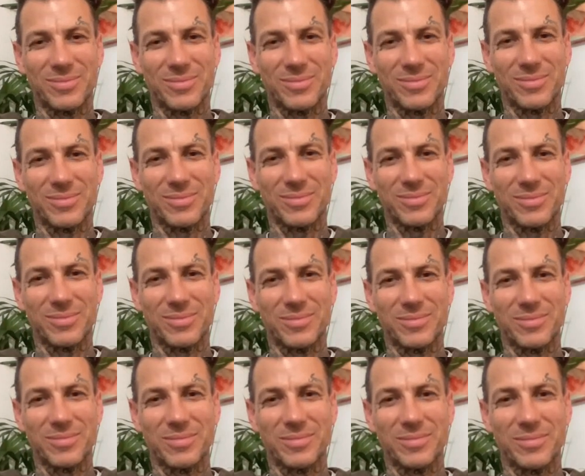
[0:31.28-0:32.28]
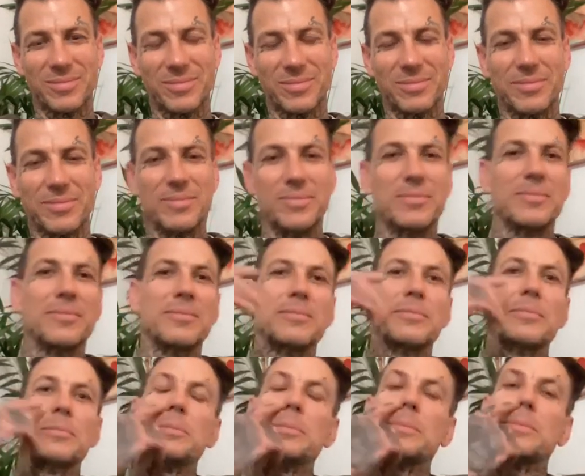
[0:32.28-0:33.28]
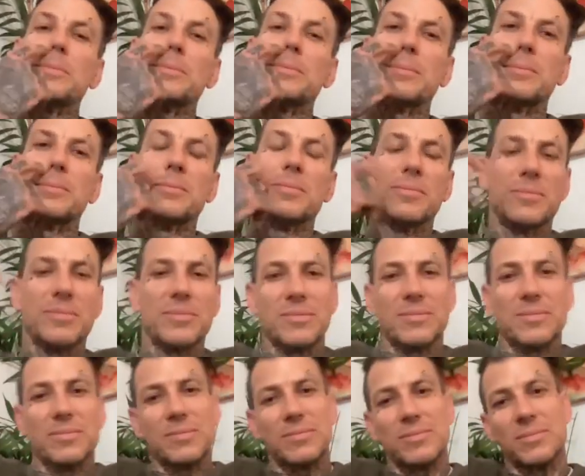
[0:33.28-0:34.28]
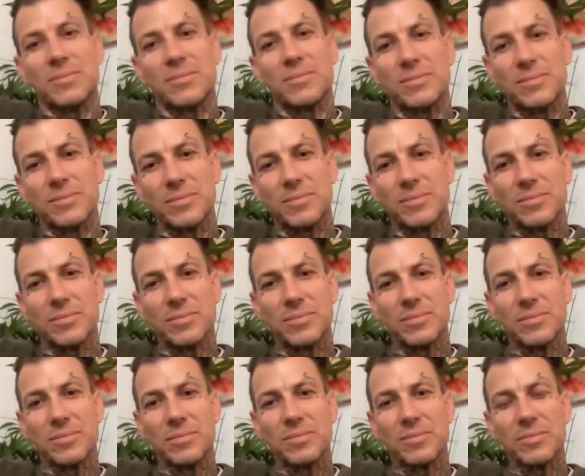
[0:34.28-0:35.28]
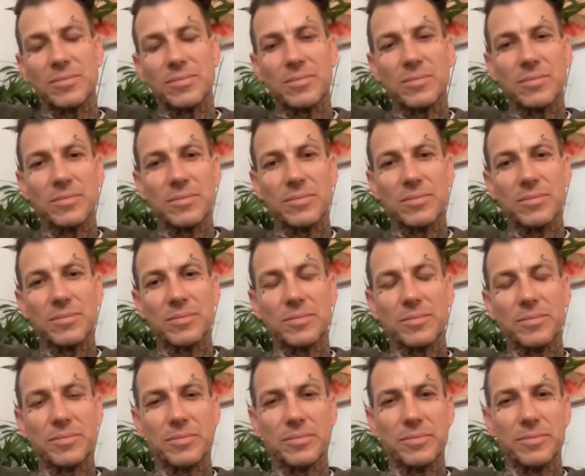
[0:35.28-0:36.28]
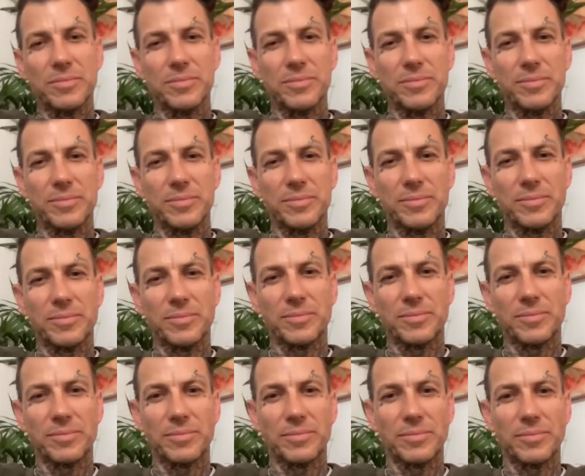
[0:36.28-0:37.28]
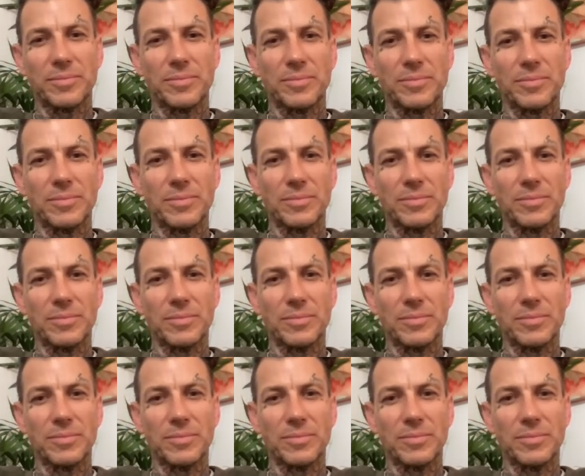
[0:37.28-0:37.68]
(not speaking)